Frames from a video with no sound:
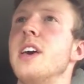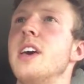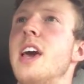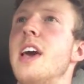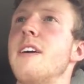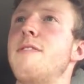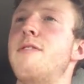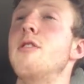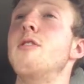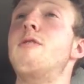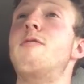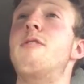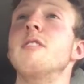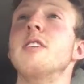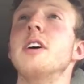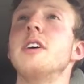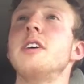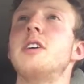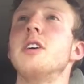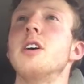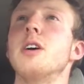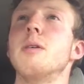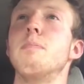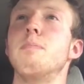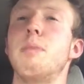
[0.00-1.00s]
If you feel
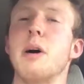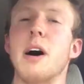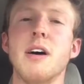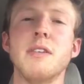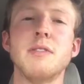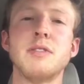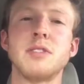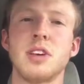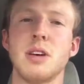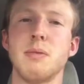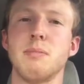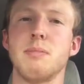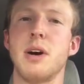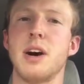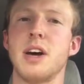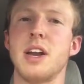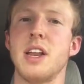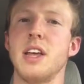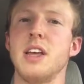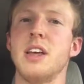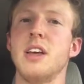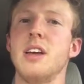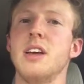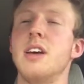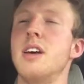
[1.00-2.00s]
like you're above
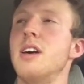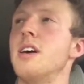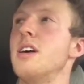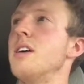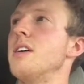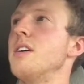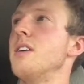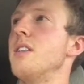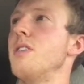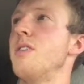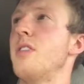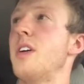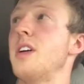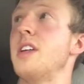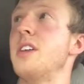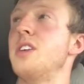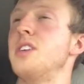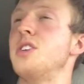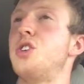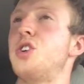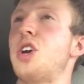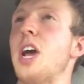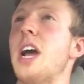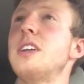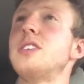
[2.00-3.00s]
somebody,
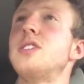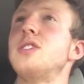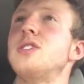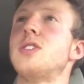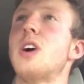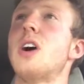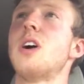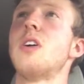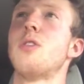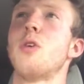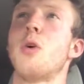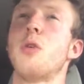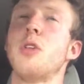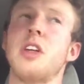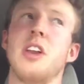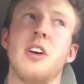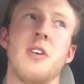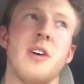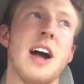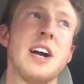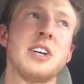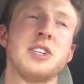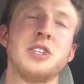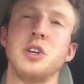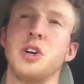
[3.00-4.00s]
then chances are the only
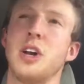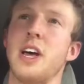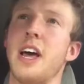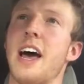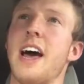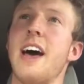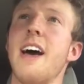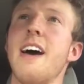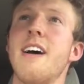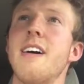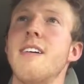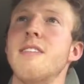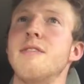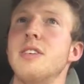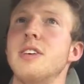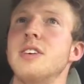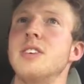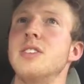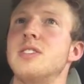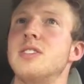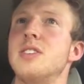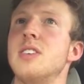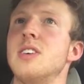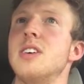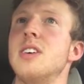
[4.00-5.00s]
interaction you're going to have
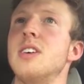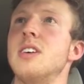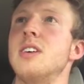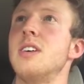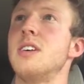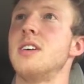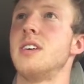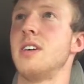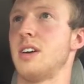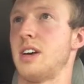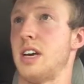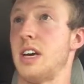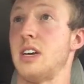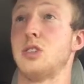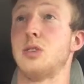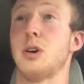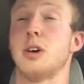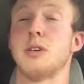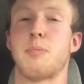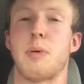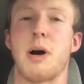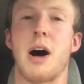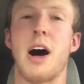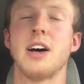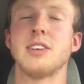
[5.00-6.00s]
is
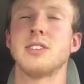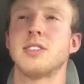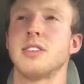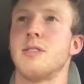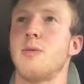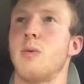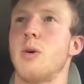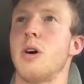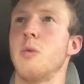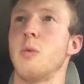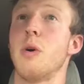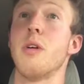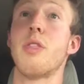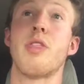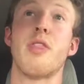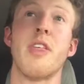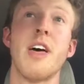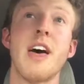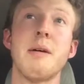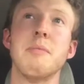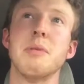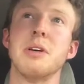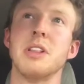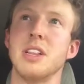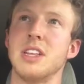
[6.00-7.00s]
a positive one with
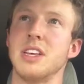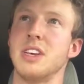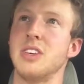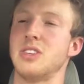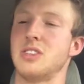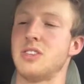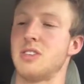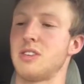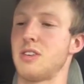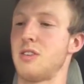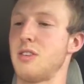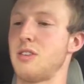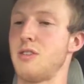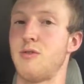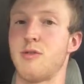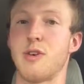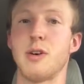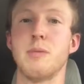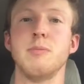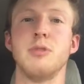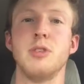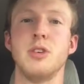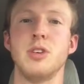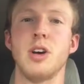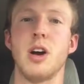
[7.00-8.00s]
them, at least, if
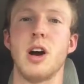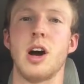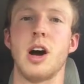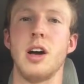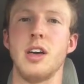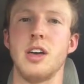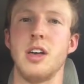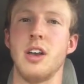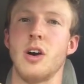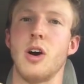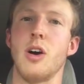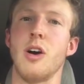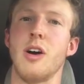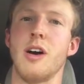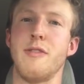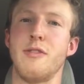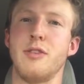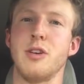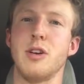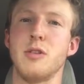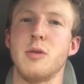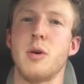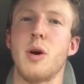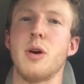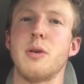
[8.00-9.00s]

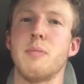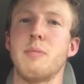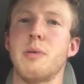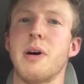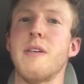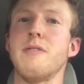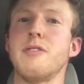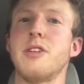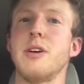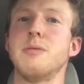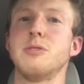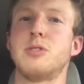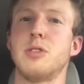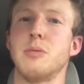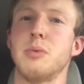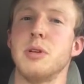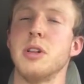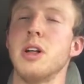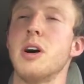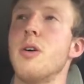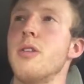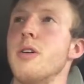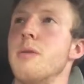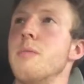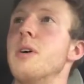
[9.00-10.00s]
you're the one above them to
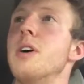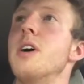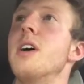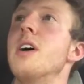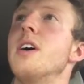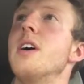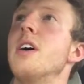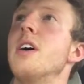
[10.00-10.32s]
below them.